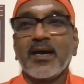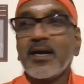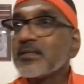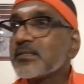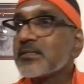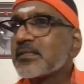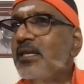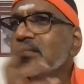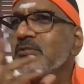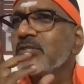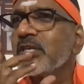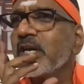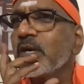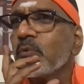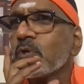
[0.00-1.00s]
And
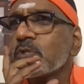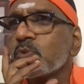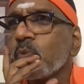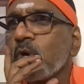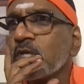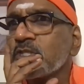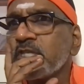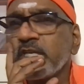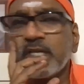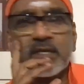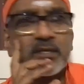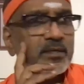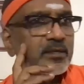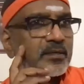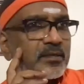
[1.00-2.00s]
Sanjaya was
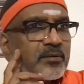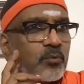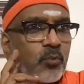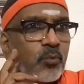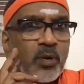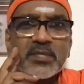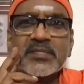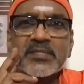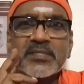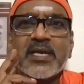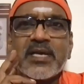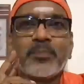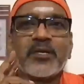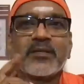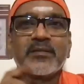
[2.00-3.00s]
watching what is
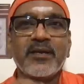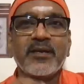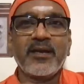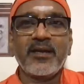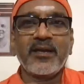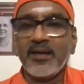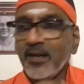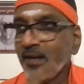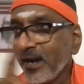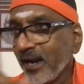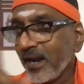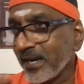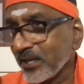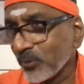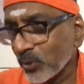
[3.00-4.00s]
happening there,
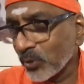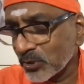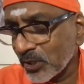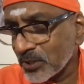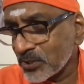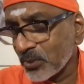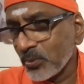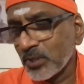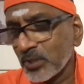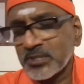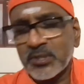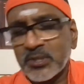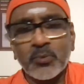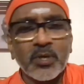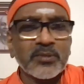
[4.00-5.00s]
and he was also
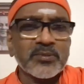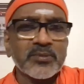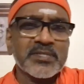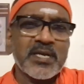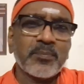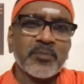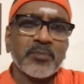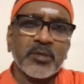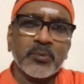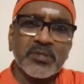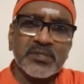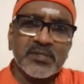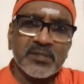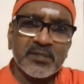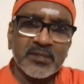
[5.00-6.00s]
watching what was happening
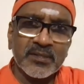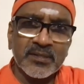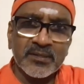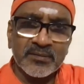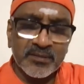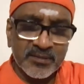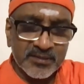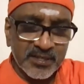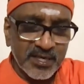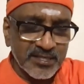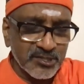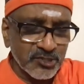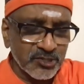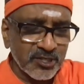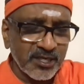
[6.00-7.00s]
with the
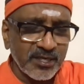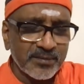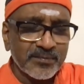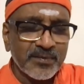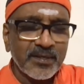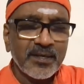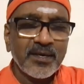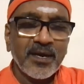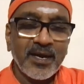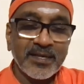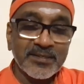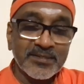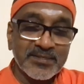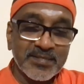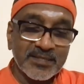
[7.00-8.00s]
Dhritarashtra.
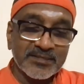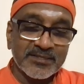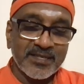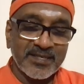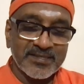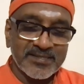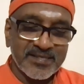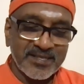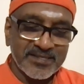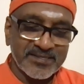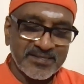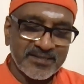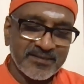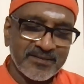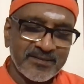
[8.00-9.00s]
And Sanjaya
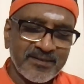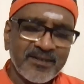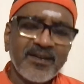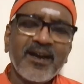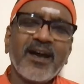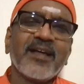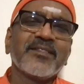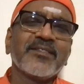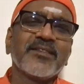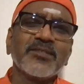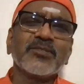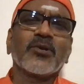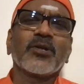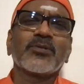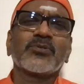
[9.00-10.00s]
says here, and this
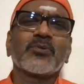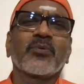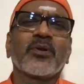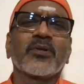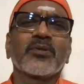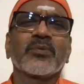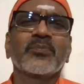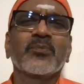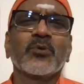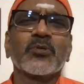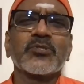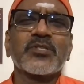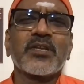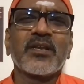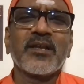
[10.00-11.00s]
is also one of the
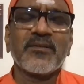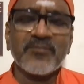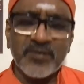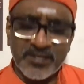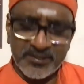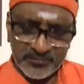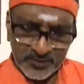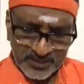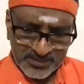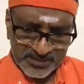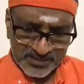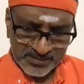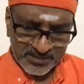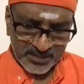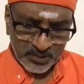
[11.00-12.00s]
most lovely
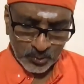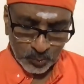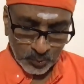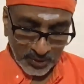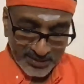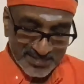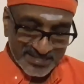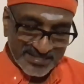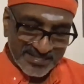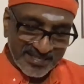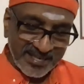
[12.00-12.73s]
verses, verse